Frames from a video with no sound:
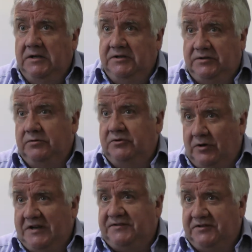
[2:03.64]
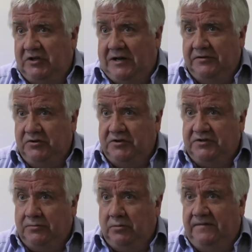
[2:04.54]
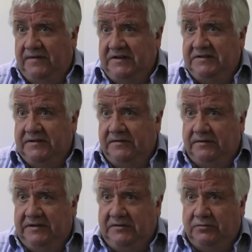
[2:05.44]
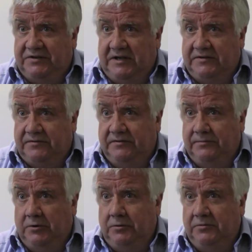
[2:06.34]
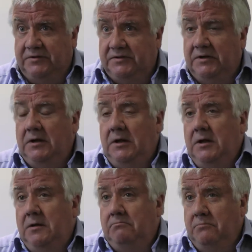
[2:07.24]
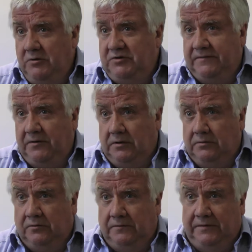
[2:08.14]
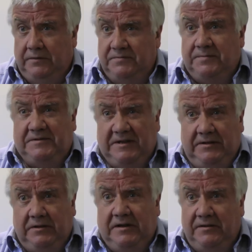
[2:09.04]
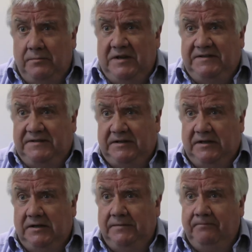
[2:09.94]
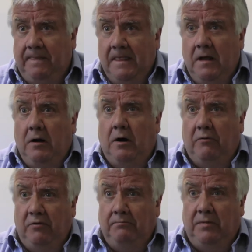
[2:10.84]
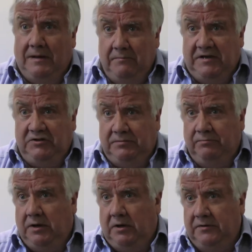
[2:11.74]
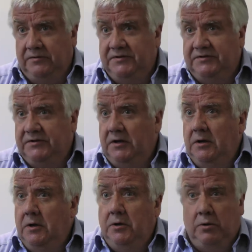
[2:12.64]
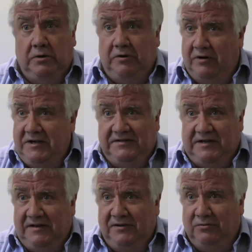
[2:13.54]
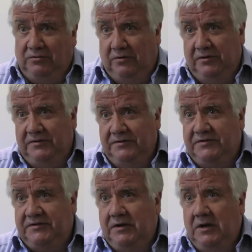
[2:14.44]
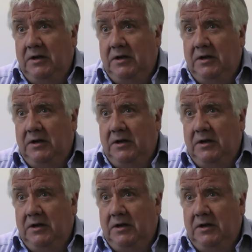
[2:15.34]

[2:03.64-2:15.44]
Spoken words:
to address the challenges that we face in the legal sector at the moment. Most of our law firms, particularly in the mid-tier, are run by managing partners who are great technical lawyers